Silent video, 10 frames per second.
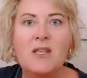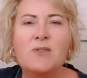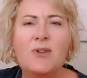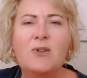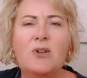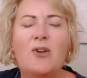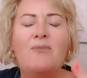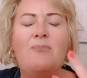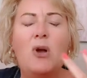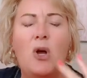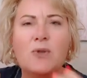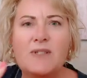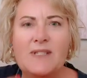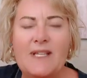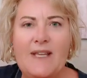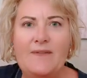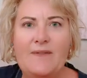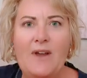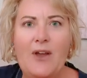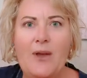So I do a lot of
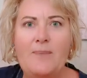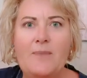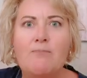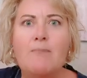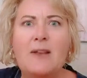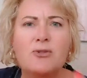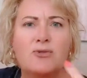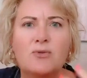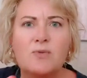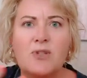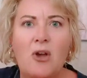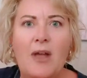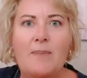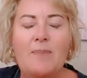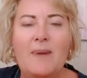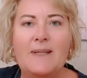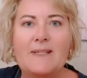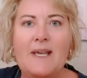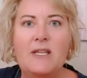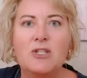positive mantral type
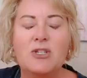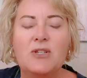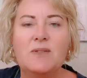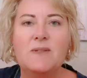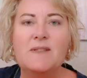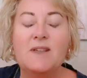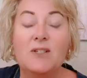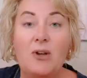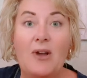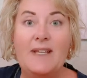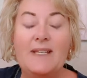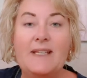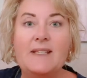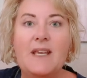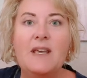meditations that are guided